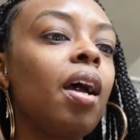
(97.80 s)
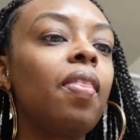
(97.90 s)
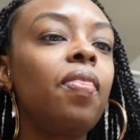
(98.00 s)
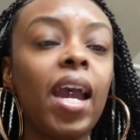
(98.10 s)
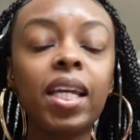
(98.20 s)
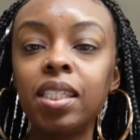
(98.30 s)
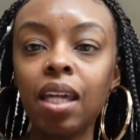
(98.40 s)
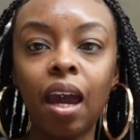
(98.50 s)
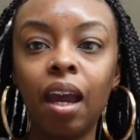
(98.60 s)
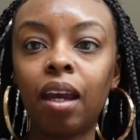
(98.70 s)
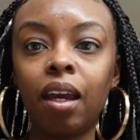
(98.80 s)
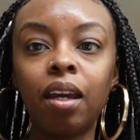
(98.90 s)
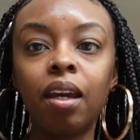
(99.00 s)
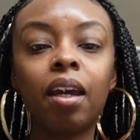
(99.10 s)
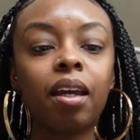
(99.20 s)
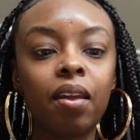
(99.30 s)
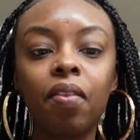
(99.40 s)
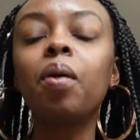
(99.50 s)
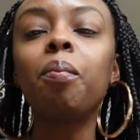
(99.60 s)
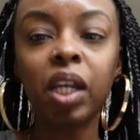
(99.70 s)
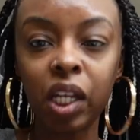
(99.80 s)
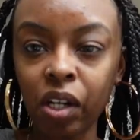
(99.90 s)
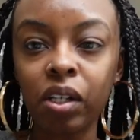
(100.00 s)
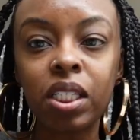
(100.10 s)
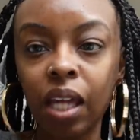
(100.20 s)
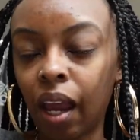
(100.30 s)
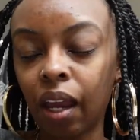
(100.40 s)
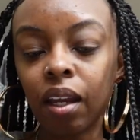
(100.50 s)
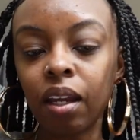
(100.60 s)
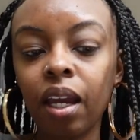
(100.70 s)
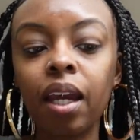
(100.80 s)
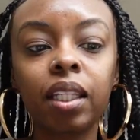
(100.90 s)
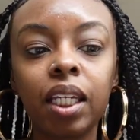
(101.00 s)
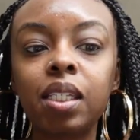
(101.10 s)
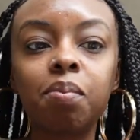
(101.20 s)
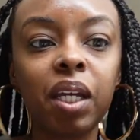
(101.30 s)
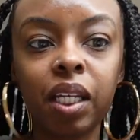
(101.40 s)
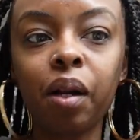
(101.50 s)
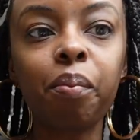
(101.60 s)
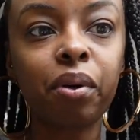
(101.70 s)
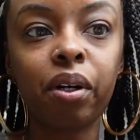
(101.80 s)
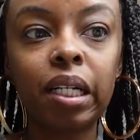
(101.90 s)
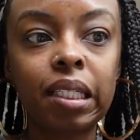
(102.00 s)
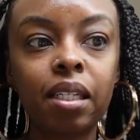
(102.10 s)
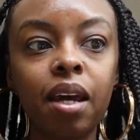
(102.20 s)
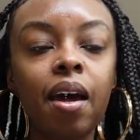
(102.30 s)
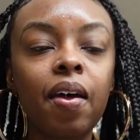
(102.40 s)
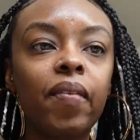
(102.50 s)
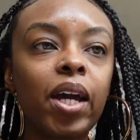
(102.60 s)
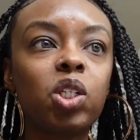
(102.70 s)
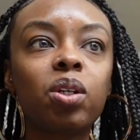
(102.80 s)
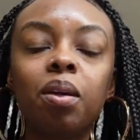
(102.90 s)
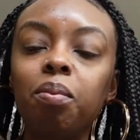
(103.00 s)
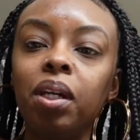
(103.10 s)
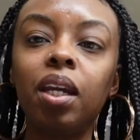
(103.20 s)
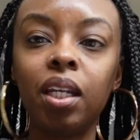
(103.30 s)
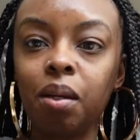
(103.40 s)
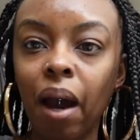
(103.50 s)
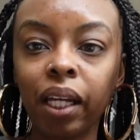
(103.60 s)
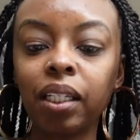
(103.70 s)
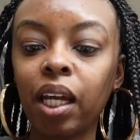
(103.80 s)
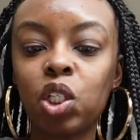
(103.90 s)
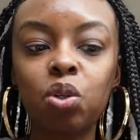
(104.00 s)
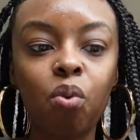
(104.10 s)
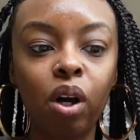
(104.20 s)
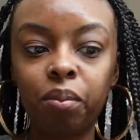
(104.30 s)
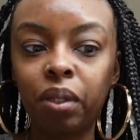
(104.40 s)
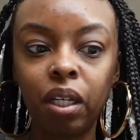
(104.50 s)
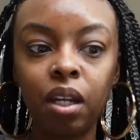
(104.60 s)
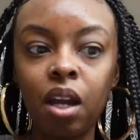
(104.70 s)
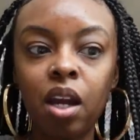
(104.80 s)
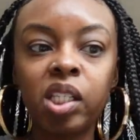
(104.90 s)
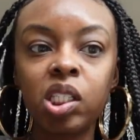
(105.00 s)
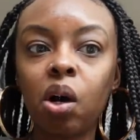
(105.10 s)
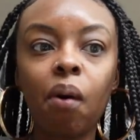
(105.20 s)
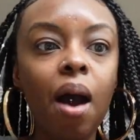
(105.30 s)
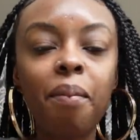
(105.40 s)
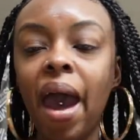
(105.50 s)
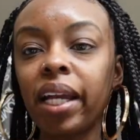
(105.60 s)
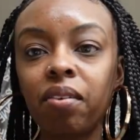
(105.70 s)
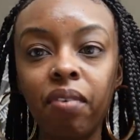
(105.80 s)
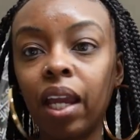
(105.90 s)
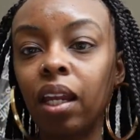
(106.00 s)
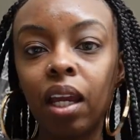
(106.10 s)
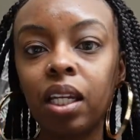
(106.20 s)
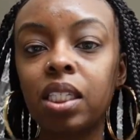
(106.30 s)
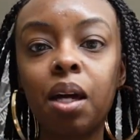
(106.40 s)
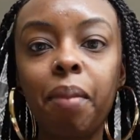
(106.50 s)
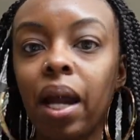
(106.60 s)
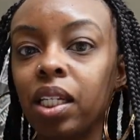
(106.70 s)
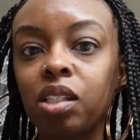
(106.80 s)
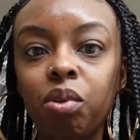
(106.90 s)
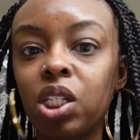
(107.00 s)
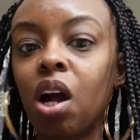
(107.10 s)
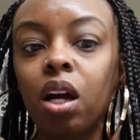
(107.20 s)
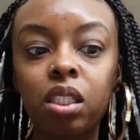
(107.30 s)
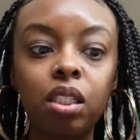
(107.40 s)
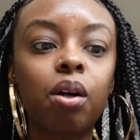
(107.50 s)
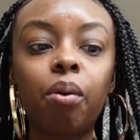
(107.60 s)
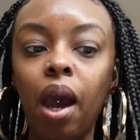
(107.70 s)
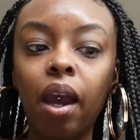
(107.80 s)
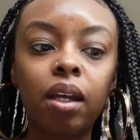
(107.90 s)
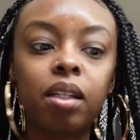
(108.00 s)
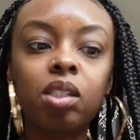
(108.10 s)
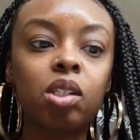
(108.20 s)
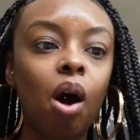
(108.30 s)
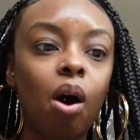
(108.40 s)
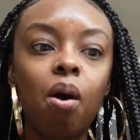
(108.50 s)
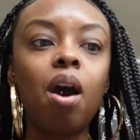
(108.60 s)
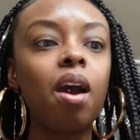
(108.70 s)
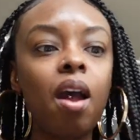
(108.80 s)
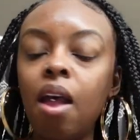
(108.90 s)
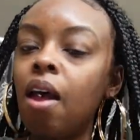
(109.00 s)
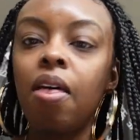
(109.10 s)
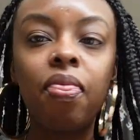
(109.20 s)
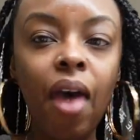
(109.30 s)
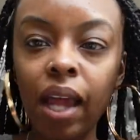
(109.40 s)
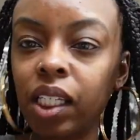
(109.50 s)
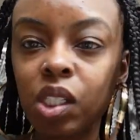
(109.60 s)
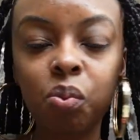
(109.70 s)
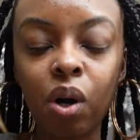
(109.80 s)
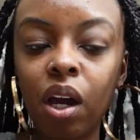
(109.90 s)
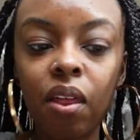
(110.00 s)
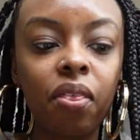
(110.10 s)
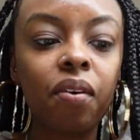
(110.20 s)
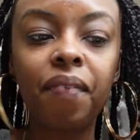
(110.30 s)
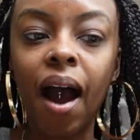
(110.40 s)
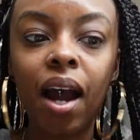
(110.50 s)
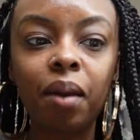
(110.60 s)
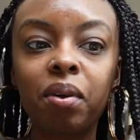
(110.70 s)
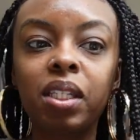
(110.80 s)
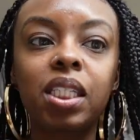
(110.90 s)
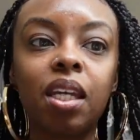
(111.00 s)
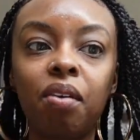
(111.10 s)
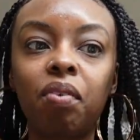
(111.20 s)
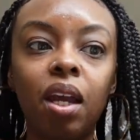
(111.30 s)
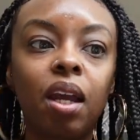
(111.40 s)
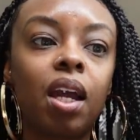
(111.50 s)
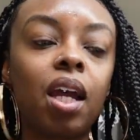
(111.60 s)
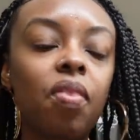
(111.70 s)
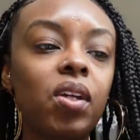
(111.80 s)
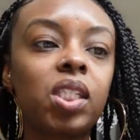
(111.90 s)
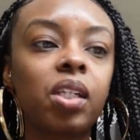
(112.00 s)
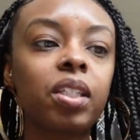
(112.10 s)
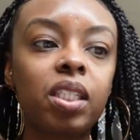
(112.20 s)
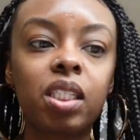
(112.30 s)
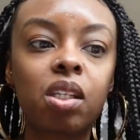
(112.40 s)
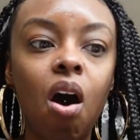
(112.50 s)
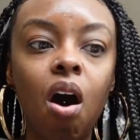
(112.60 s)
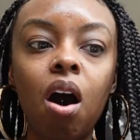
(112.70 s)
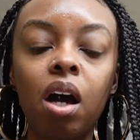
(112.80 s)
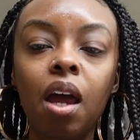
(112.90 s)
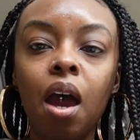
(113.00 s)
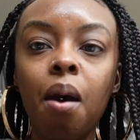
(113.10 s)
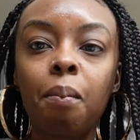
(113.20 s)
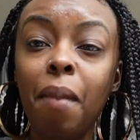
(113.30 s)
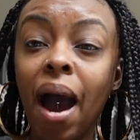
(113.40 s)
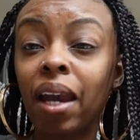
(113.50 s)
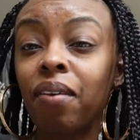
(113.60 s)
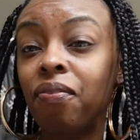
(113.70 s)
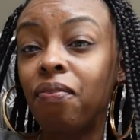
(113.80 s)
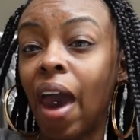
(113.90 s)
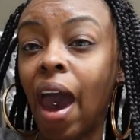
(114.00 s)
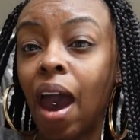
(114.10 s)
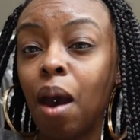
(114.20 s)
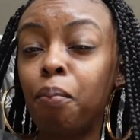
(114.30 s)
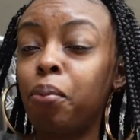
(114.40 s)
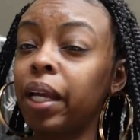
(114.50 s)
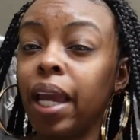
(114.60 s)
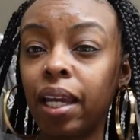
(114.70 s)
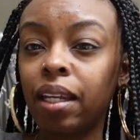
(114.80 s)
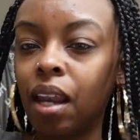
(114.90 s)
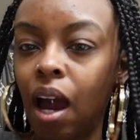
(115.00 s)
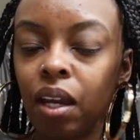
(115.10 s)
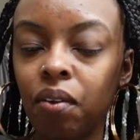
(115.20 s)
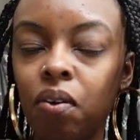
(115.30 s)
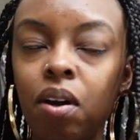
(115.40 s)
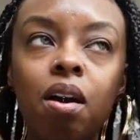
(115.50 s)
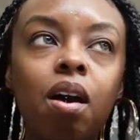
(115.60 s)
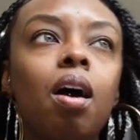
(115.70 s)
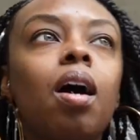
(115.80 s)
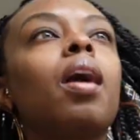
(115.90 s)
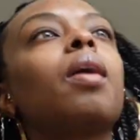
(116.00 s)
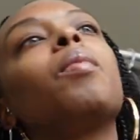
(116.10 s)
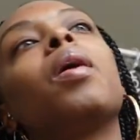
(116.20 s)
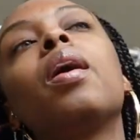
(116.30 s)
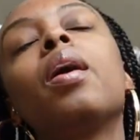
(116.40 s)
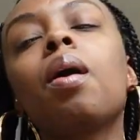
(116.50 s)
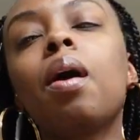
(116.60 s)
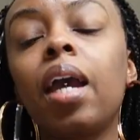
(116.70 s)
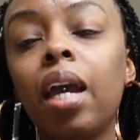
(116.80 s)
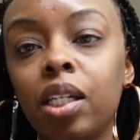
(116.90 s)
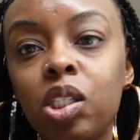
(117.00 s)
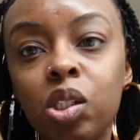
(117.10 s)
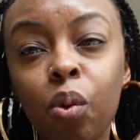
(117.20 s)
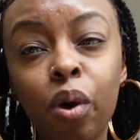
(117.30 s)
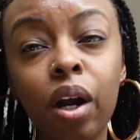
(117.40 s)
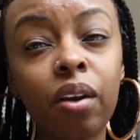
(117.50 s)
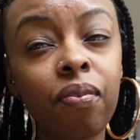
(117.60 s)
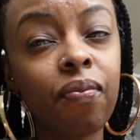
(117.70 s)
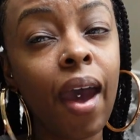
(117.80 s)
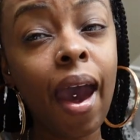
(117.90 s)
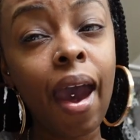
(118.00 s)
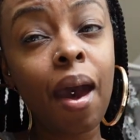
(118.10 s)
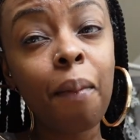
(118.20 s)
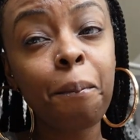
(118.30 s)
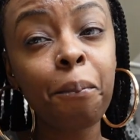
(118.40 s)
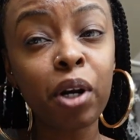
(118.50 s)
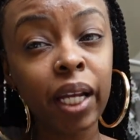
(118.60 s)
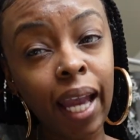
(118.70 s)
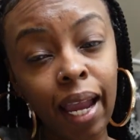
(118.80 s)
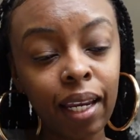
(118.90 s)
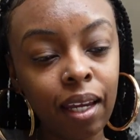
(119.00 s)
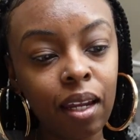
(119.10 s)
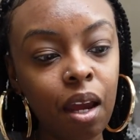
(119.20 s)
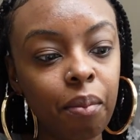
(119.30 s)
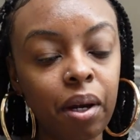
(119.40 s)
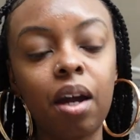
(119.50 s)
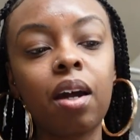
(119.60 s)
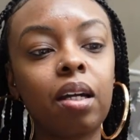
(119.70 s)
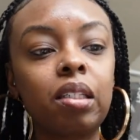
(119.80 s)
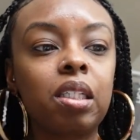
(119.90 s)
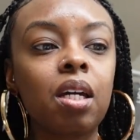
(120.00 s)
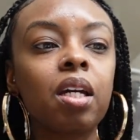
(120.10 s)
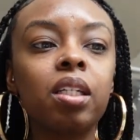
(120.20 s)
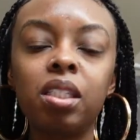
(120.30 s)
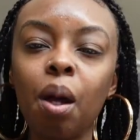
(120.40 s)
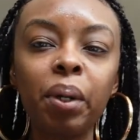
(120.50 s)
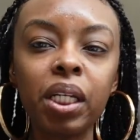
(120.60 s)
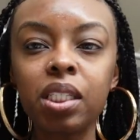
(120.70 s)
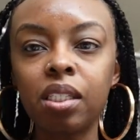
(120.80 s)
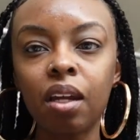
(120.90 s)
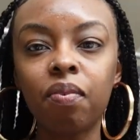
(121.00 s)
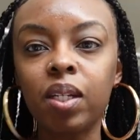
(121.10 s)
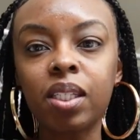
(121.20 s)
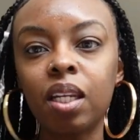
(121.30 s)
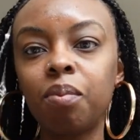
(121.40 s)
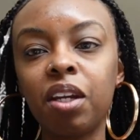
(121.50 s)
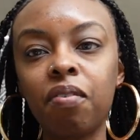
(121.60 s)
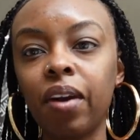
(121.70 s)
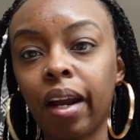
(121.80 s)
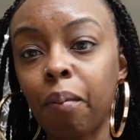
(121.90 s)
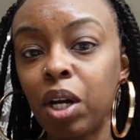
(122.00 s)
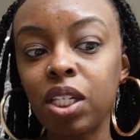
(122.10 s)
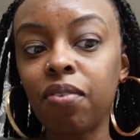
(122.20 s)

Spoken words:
they say, the millionaires say, in these millionaire books that you can be anybody that you want to be. So I'm activating somebody's rich auntie, okay? So that is what the vibe is giving. The series is called My Fabricated Life. Hence the word fabricated, because some of this stuff is going to be very much